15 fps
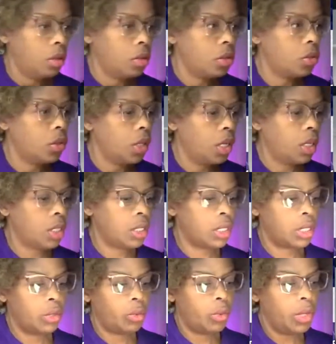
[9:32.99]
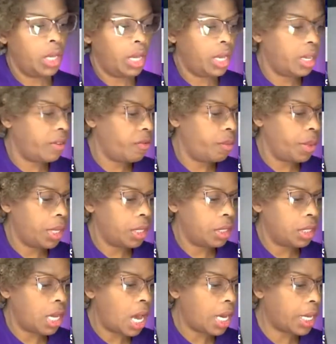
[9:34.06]
So yes, we have
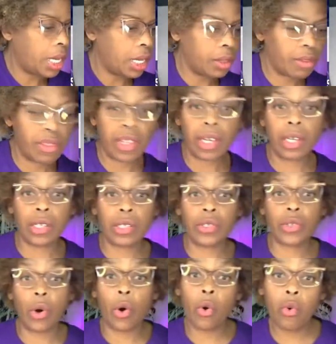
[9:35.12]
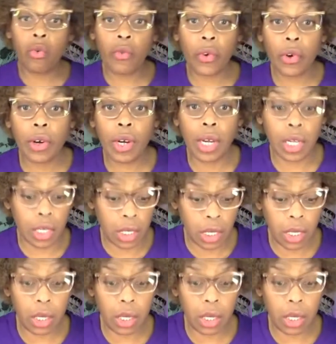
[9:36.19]
been knocking things over in